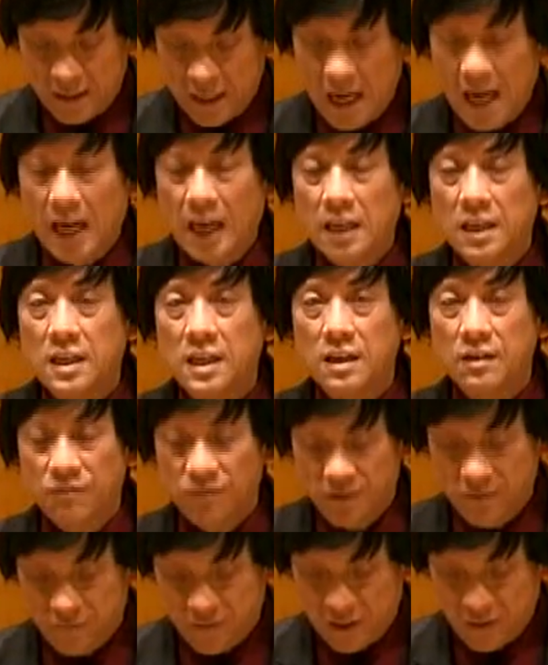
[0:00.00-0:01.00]
The
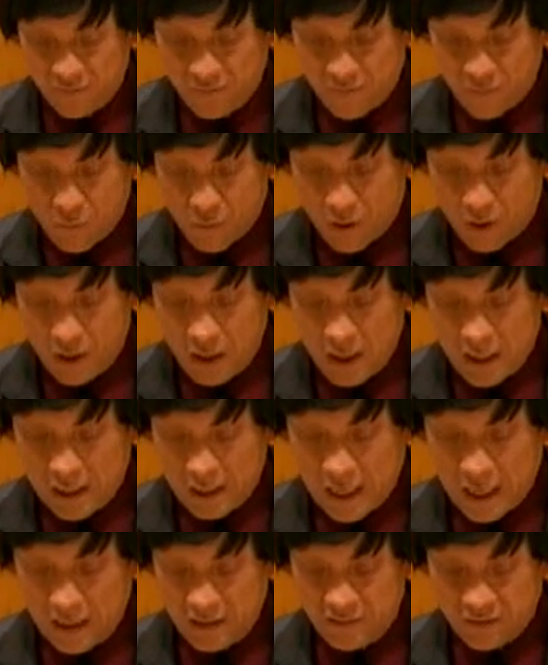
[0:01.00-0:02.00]
eighteen fifty-four
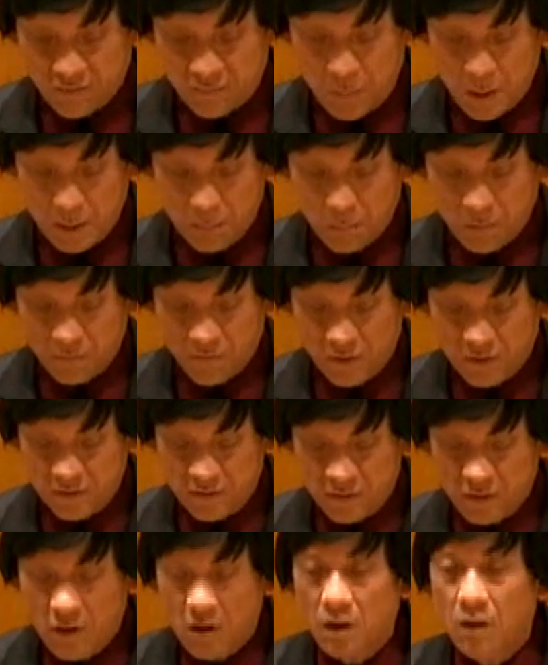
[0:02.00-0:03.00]
case of People
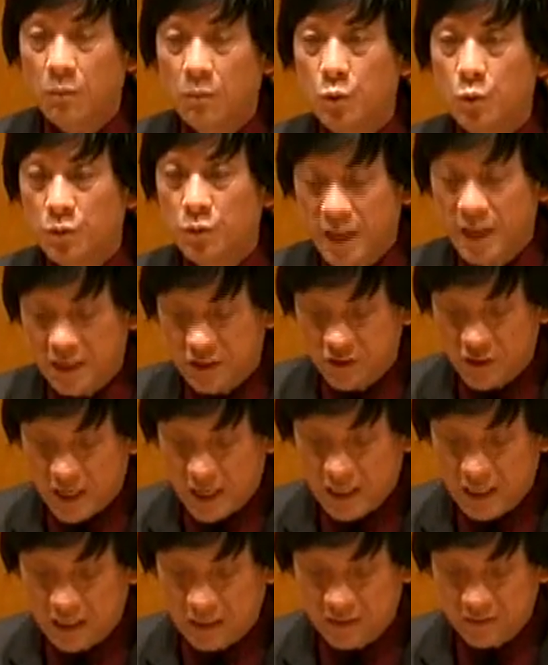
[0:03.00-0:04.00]
versus Hall ruled that
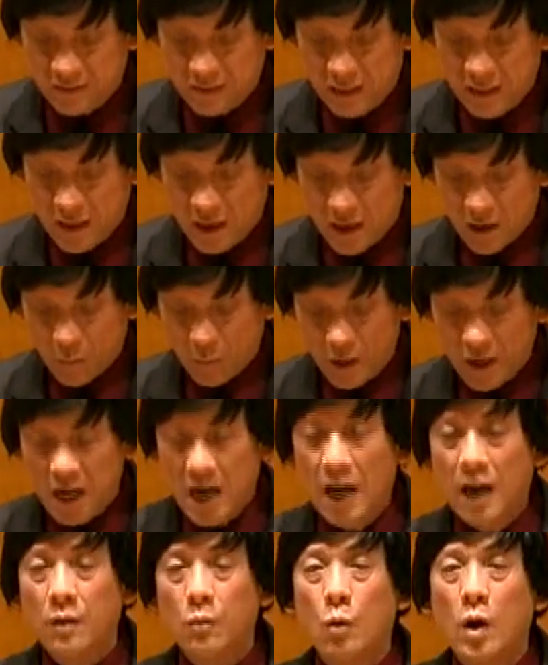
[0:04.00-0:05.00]
Chinese were
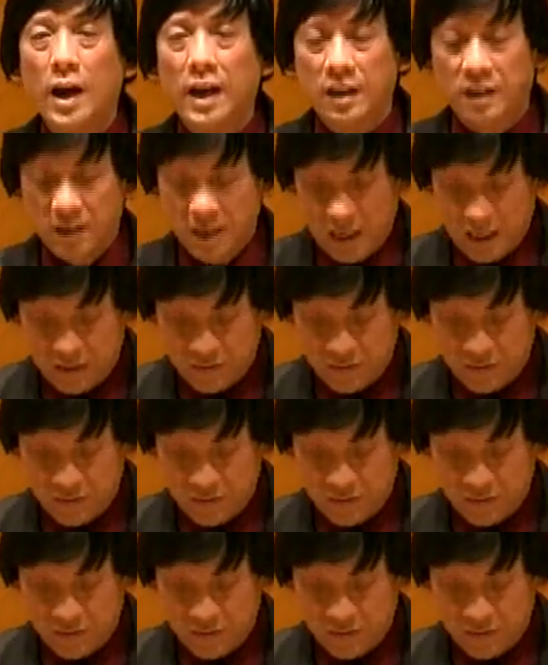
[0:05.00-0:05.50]
non-white,